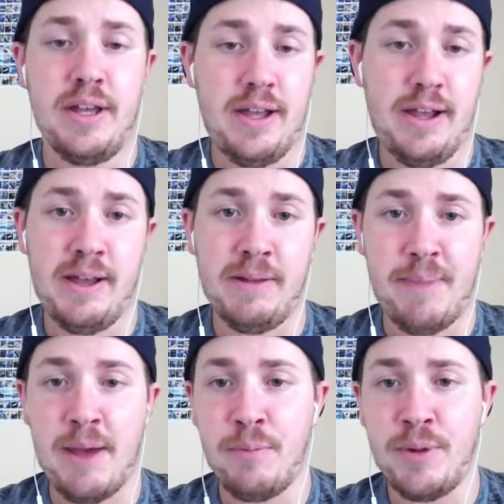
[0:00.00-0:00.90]
And
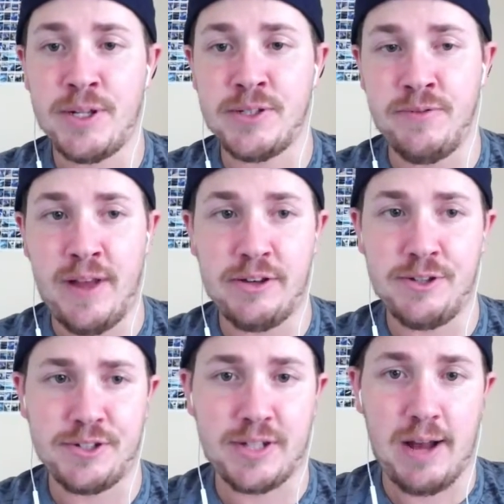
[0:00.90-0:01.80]
Papelbon's value
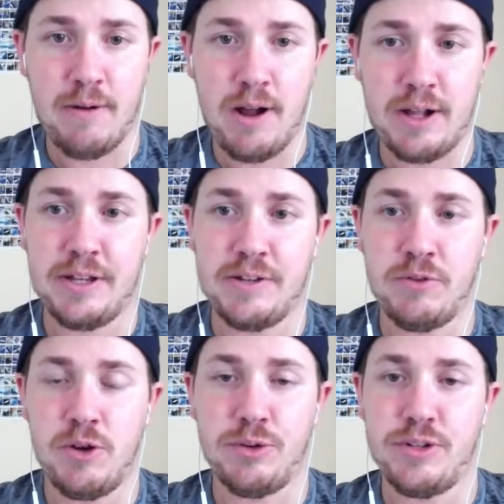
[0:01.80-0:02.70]
just
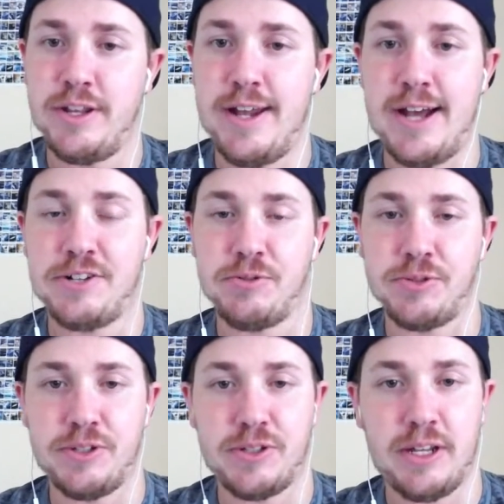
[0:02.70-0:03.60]
skyrocketed going to the Nationals.
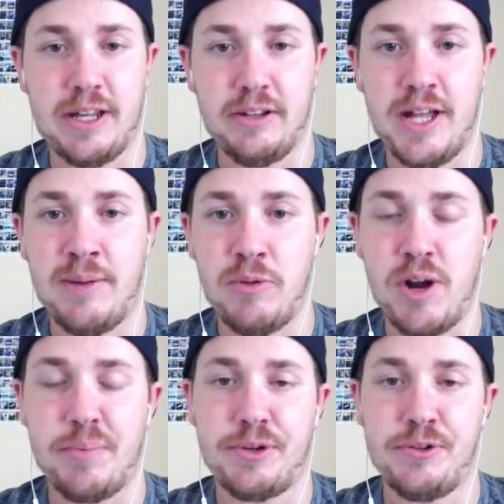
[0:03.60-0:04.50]
He's going to get a lot more
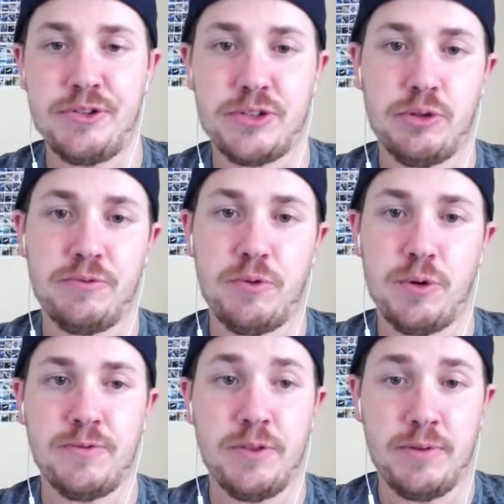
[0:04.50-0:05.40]
opportunities going
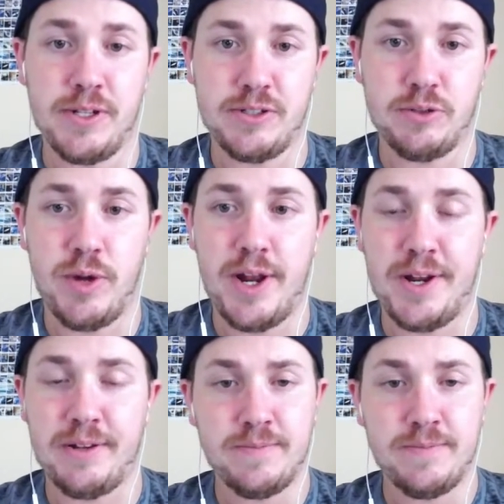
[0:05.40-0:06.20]
forward for the rest of the way,